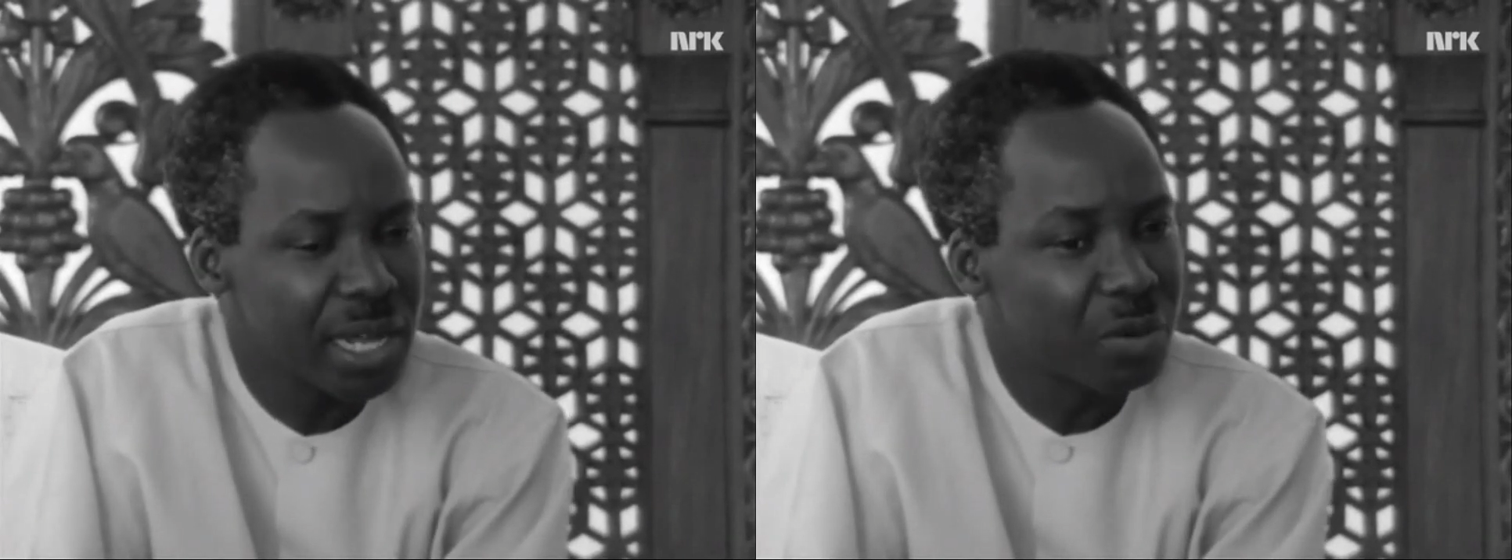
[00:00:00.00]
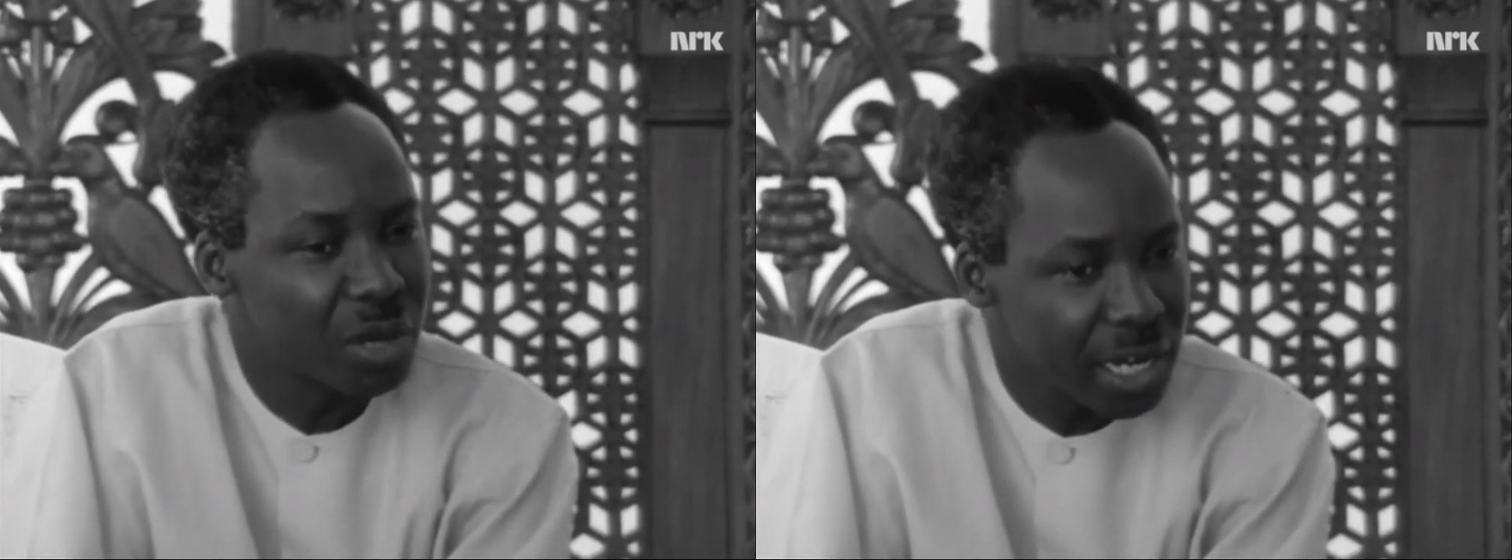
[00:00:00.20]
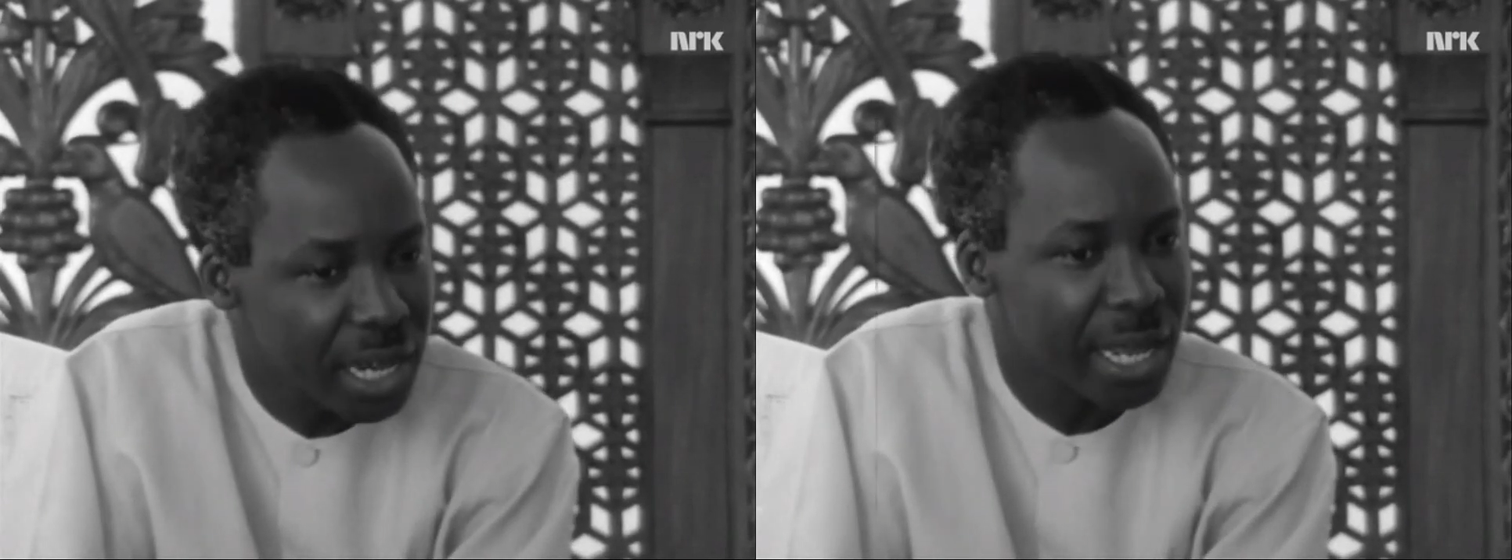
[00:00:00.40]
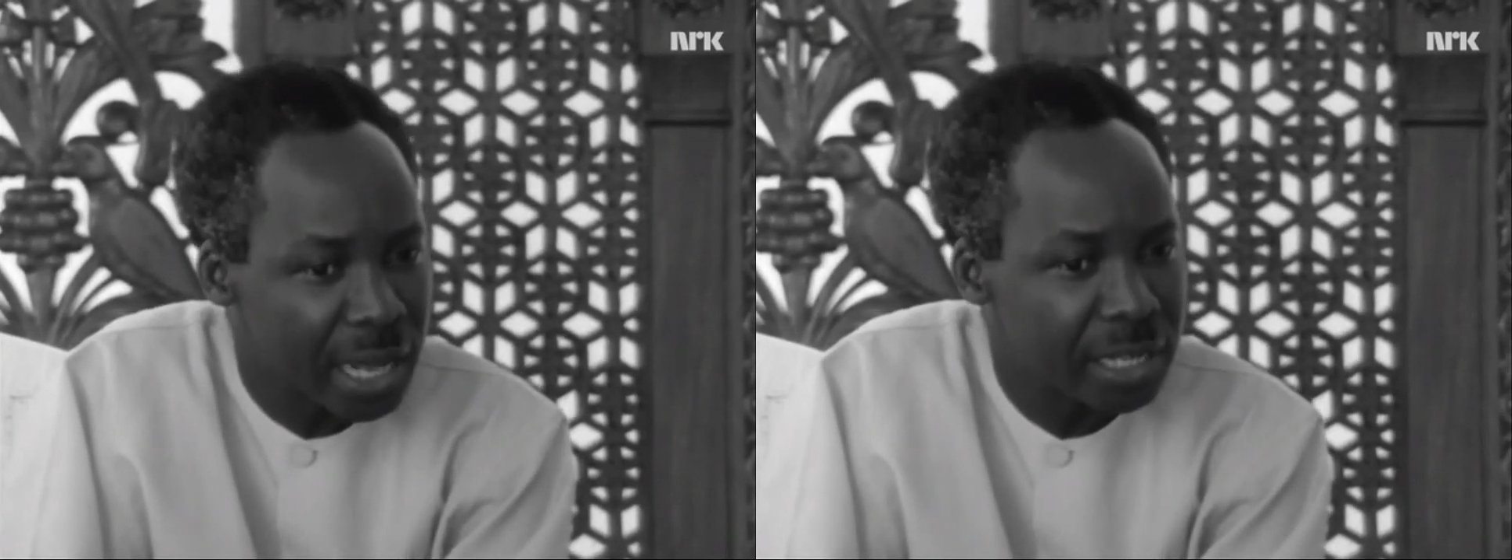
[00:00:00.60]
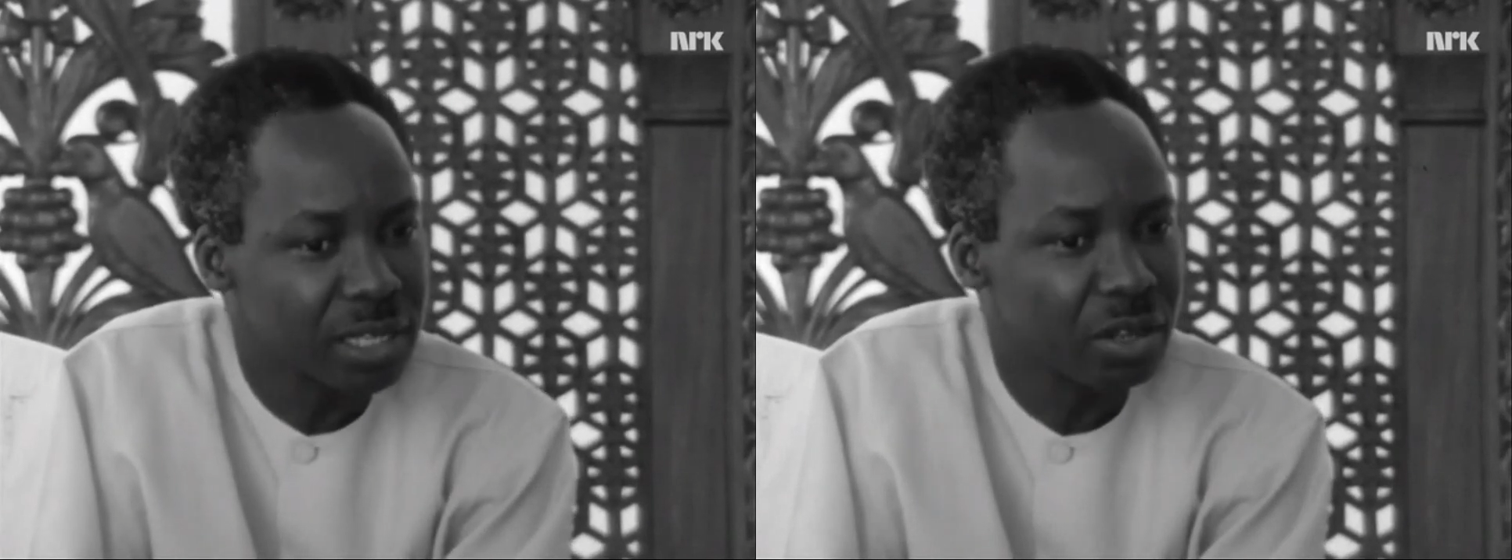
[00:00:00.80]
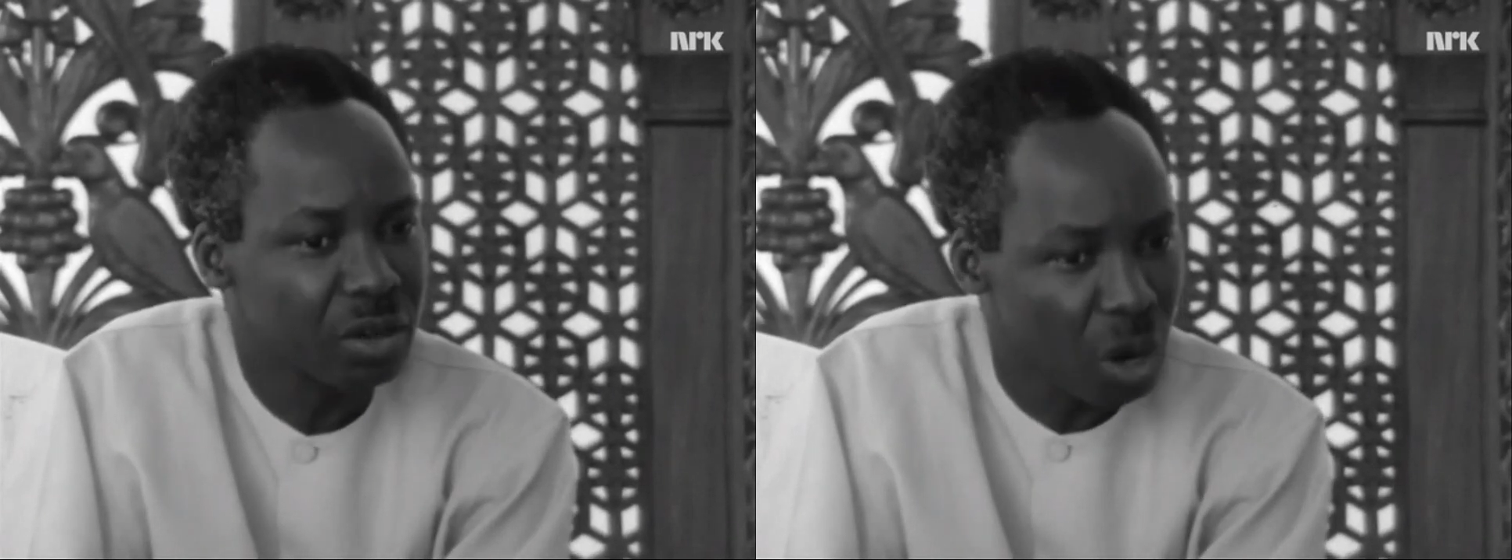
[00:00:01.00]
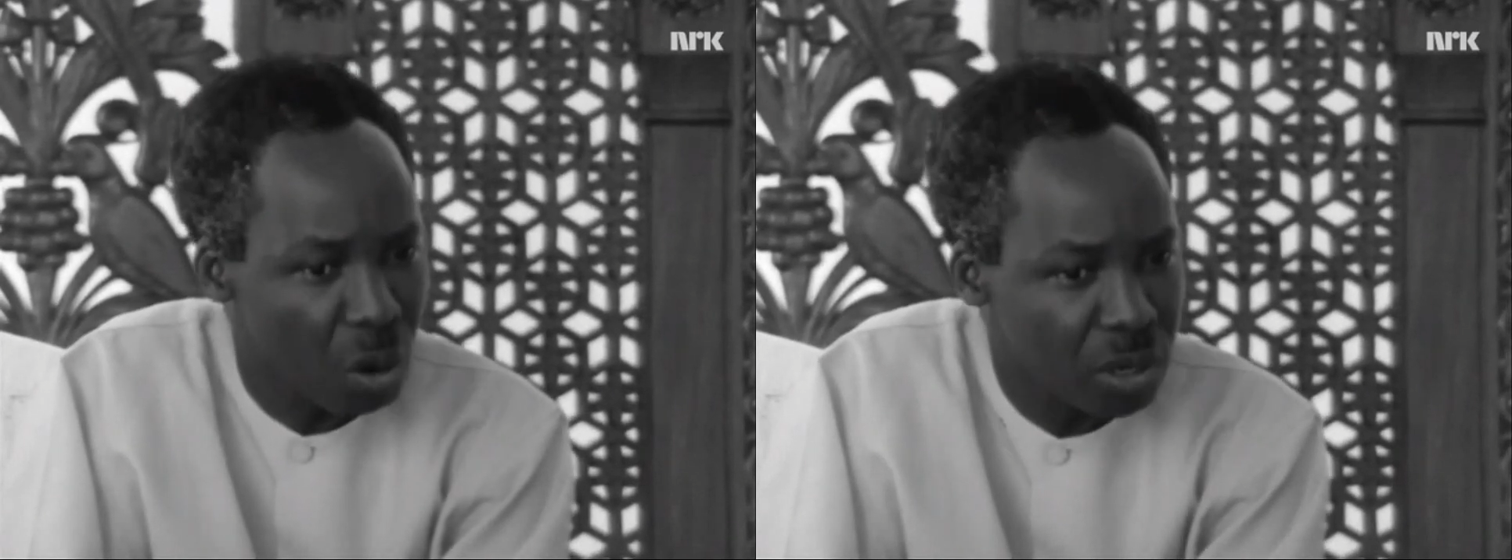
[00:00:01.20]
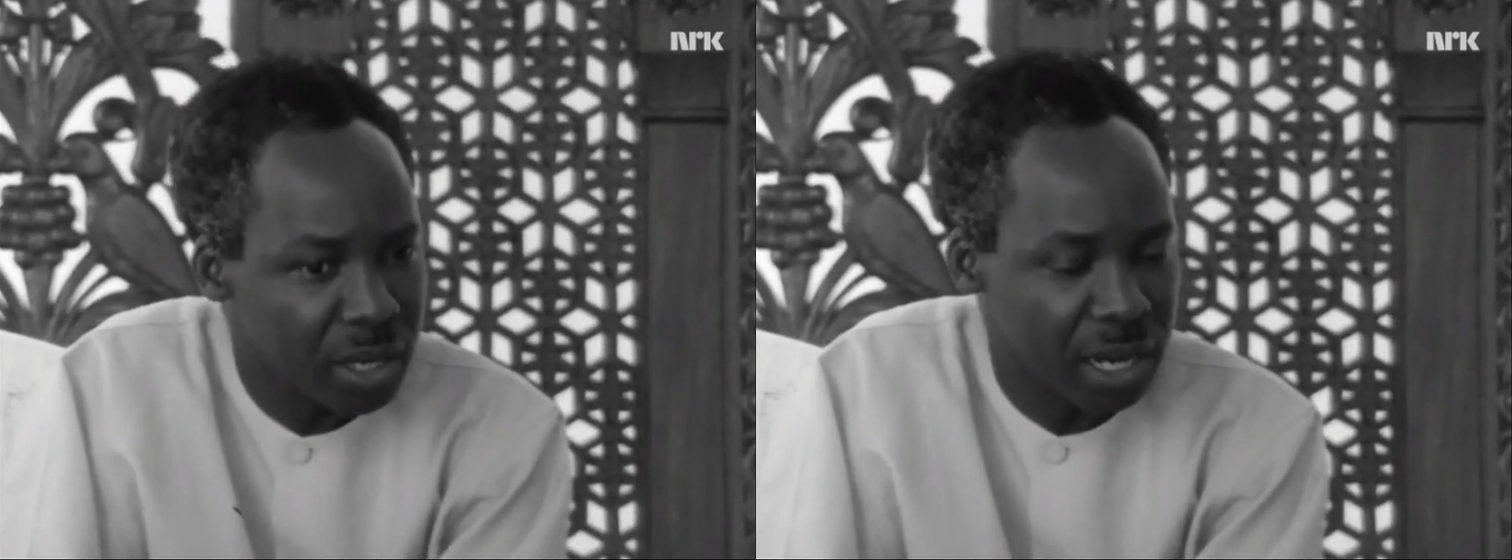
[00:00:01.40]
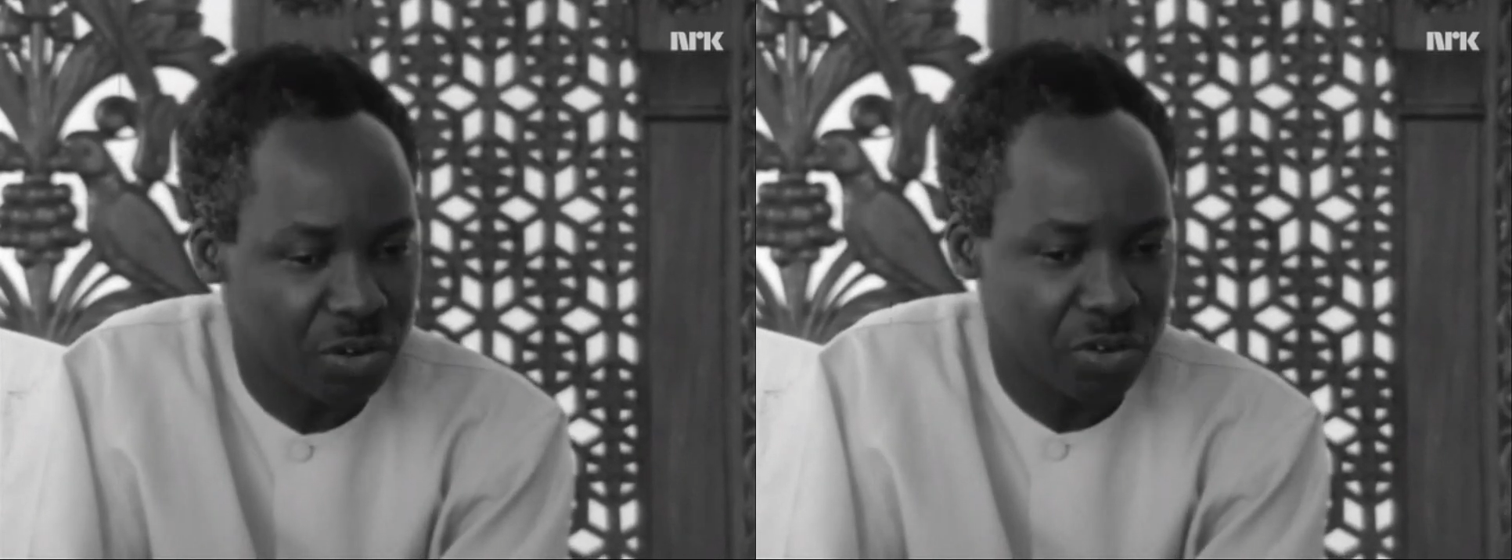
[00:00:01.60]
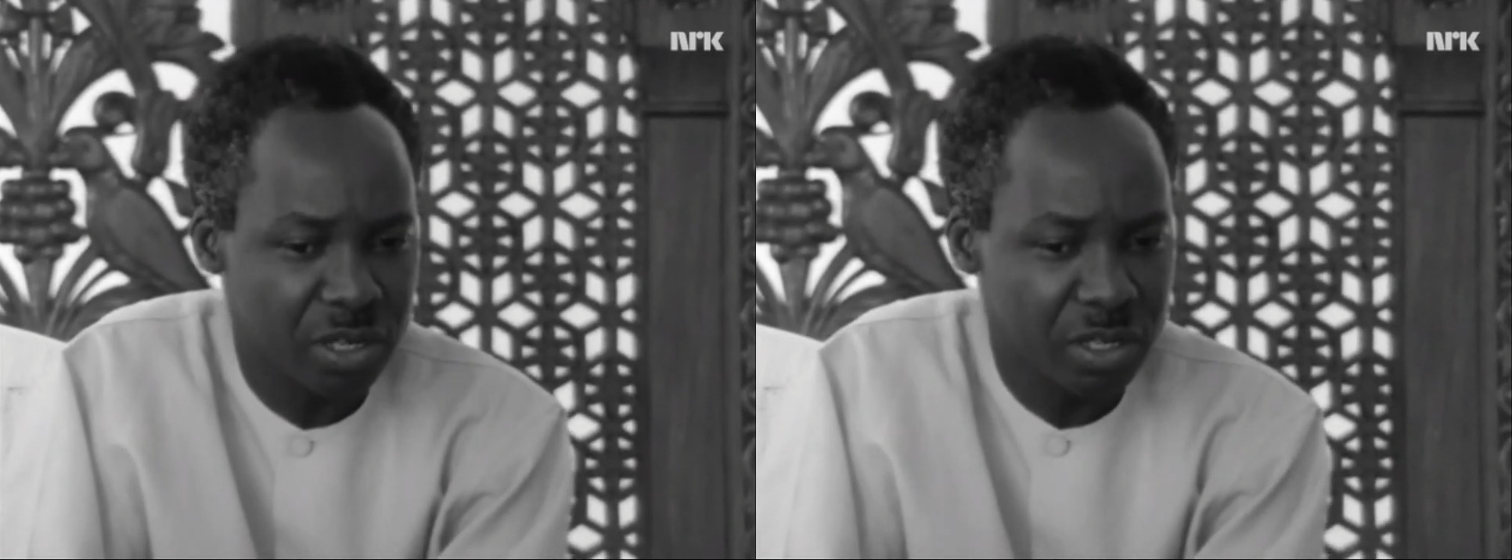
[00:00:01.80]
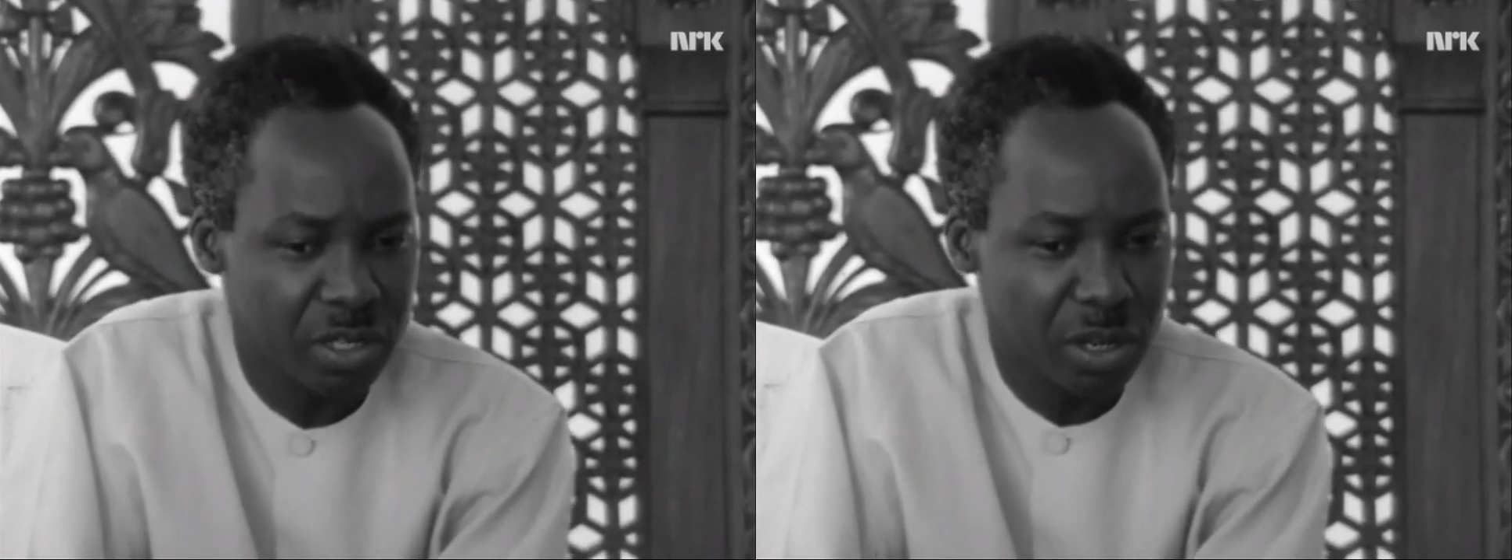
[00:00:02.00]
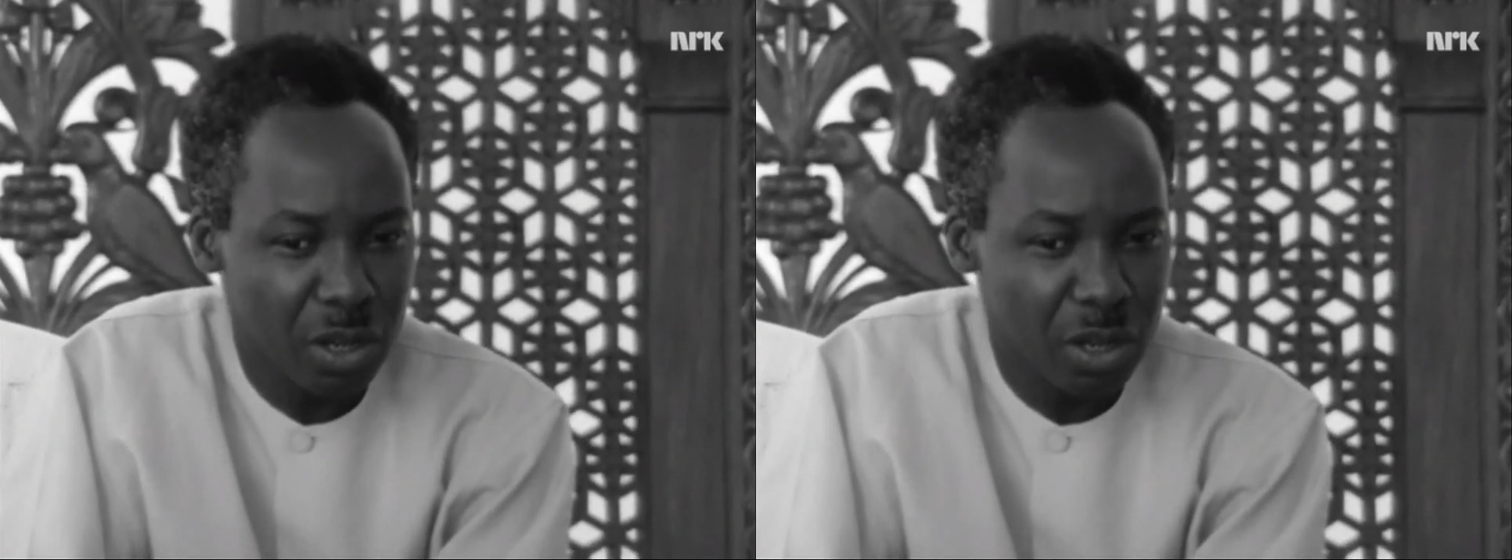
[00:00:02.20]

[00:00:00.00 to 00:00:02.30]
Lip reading: and we really ask the old countries